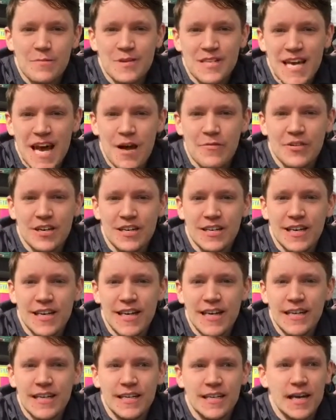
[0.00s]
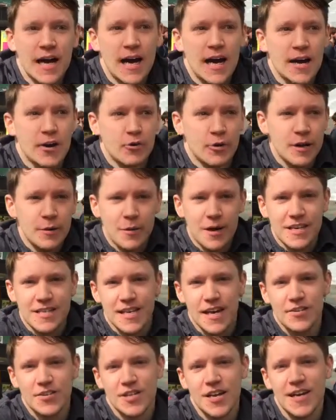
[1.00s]
tavern in Greenway
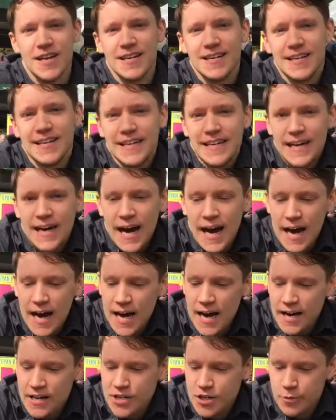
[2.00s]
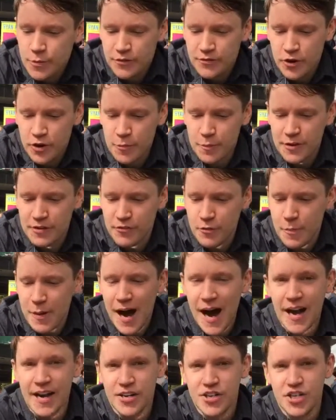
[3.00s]
Southside, and so we've got a bit of a
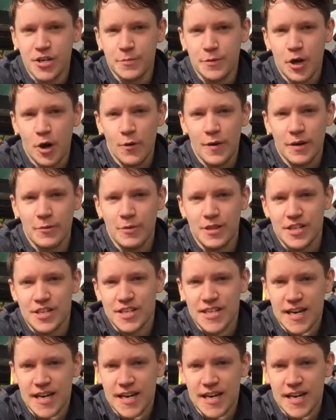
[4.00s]
partnership going with the